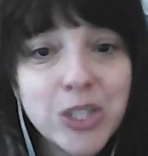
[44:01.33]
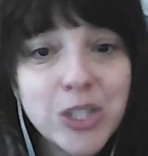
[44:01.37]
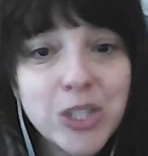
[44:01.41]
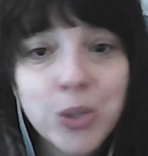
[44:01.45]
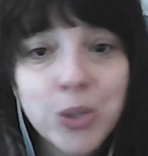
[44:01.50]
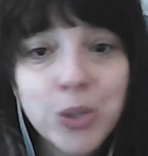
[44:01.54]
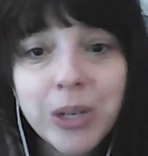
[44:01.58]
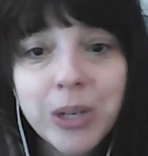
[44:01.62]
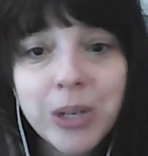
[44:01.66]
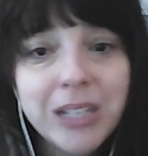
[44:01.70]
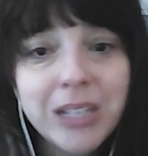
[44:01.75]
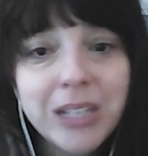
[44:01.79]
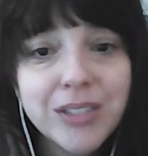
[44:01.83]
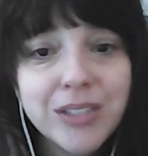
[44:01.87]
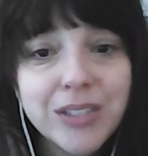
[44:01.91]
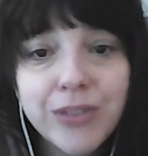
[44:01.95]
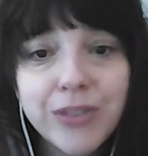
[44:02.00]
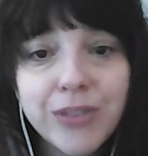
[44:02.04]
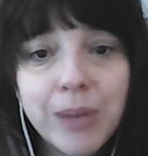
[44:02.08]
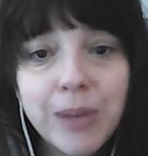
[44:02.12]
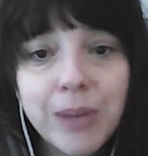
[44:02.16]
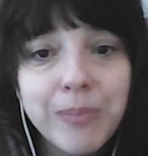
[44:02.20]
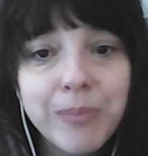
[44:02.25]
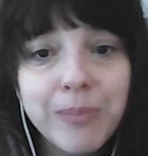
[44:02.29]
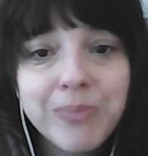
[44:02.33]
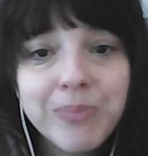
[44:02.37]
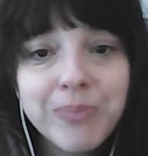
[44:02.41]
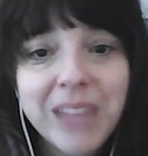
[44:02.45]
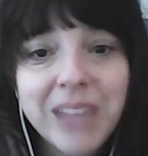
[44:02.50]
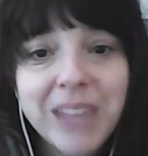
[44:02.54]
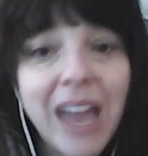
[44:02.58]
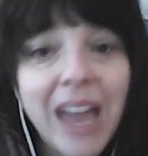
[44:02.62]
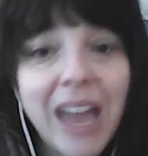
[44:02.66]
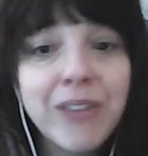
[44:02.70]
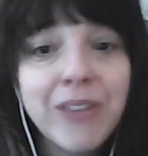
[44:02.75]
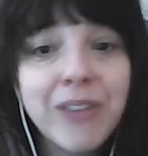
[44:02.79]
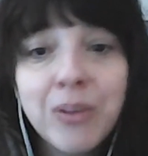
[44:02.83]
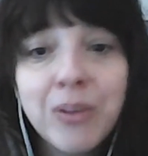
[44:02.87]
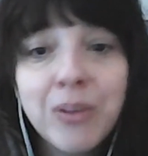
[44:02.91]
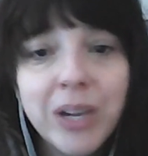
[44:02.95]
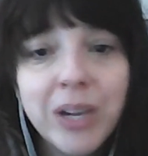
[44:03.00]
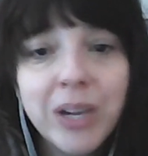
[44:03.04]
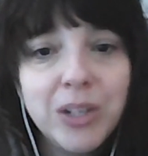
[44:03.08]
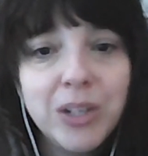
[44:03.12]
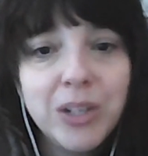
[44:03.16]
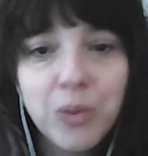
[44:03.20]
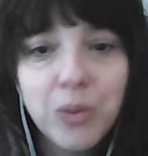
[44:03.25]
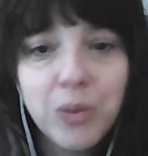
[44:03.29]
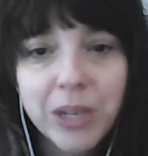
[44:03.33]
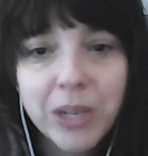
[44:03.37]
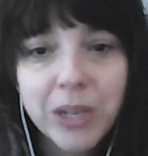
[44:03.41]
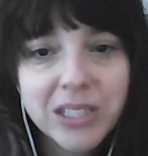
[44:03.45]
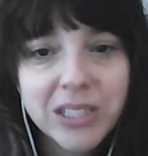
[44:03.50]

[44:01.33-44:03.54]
stories from everyone who